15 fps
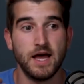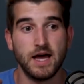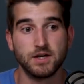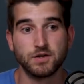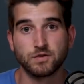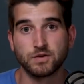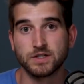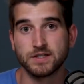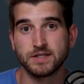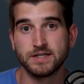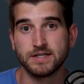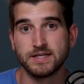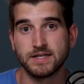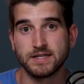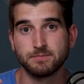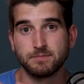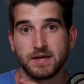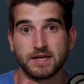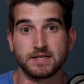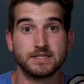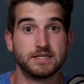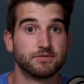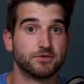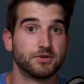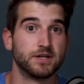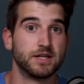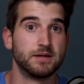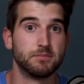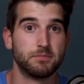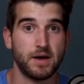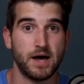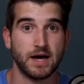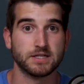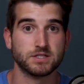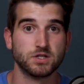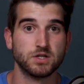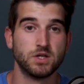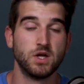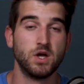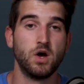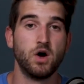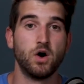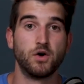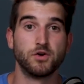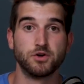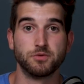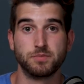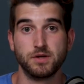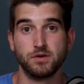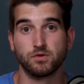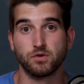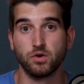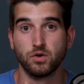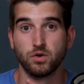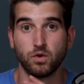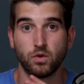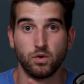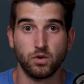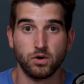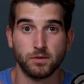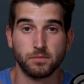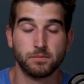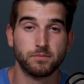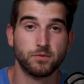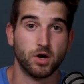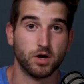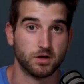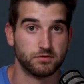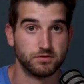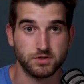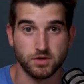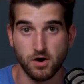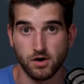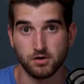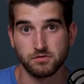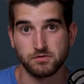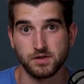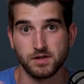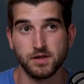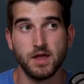and really make a different impact on your B-roll or product photography.